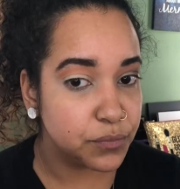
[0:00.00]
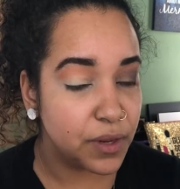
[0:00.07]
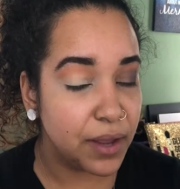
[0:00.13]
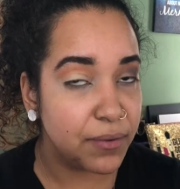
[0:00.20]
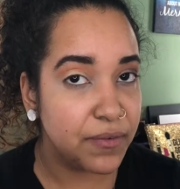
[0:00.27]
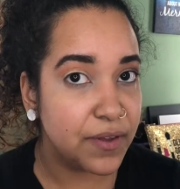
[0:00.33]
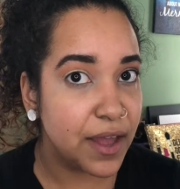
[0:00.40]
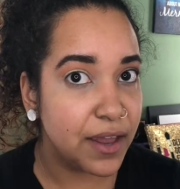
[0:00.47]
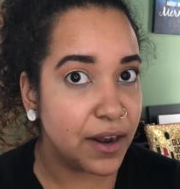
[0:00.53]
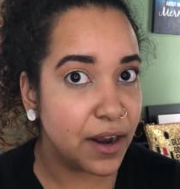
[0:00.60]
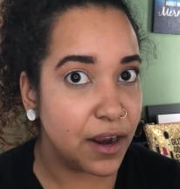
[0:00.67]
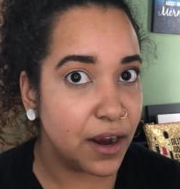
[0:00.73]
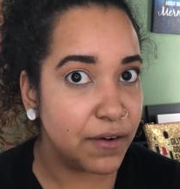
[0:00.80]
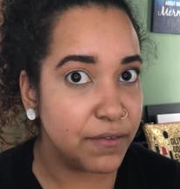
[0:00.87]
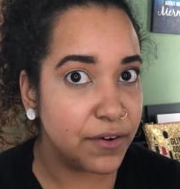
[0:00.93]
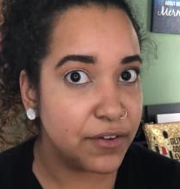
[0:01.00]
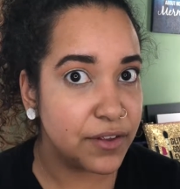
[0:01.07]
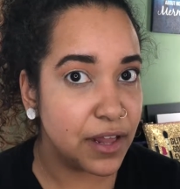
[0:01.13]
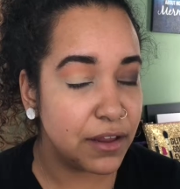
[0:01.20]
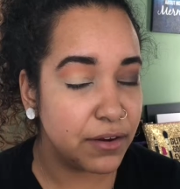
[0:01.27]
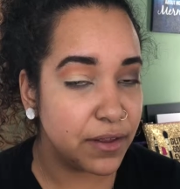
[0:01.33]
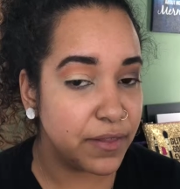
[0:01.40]
Now we've got our first
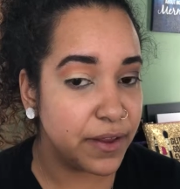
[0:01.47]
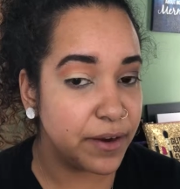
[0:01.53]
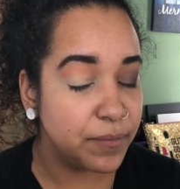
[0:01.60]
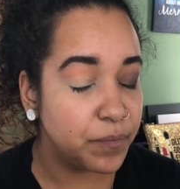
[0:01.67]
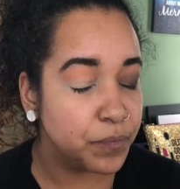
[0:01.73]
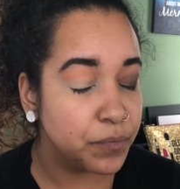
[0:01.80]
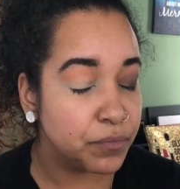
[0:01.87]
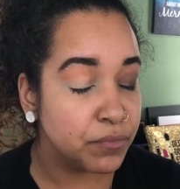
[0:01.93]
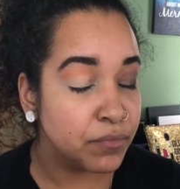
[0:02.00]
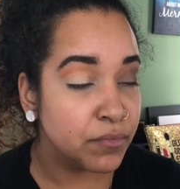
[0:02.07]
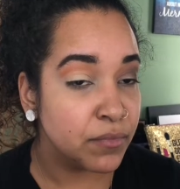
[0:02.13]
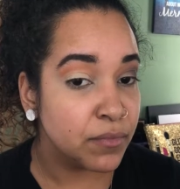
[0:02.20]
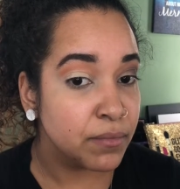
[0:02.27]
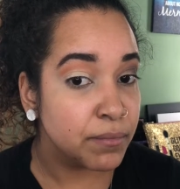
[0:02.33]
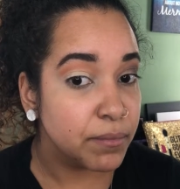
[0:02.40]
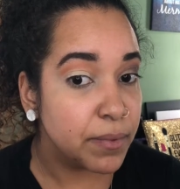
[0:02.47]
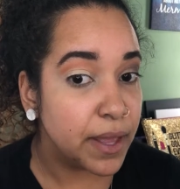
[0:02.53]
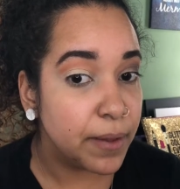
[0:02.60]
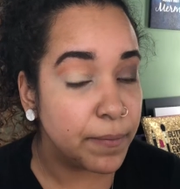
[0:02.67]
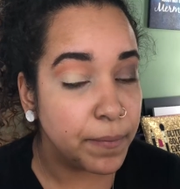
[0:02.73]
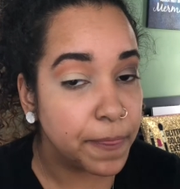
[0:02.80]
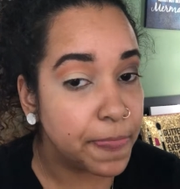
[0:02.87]
color in there,
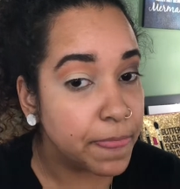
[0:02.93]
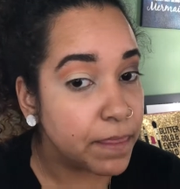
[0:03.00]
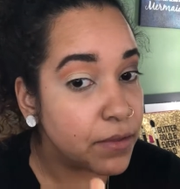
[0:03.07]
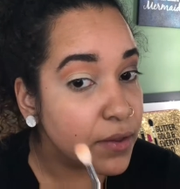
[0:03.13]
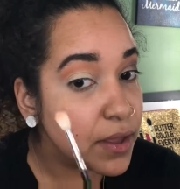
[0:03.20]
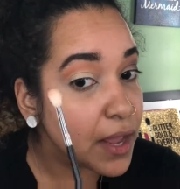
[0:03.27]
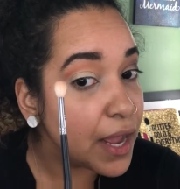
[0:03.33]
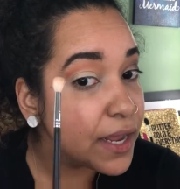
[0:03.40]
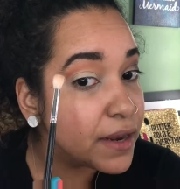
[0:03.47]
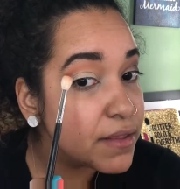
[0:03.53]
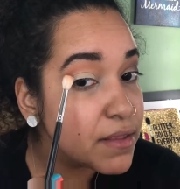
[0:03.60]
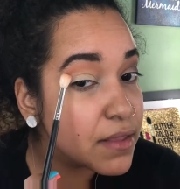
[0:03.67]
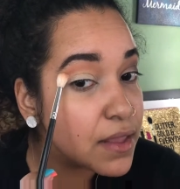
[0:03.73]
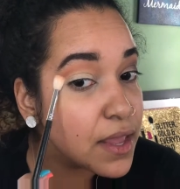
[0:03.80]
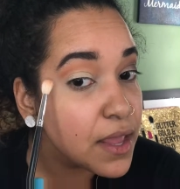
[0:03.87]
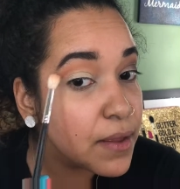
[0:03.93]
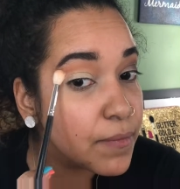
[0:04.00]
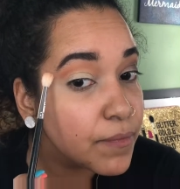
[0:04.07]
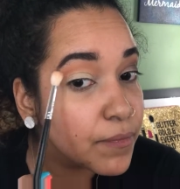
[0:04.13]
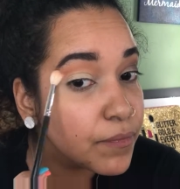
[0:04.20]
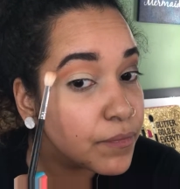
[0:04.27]
but you can kind of see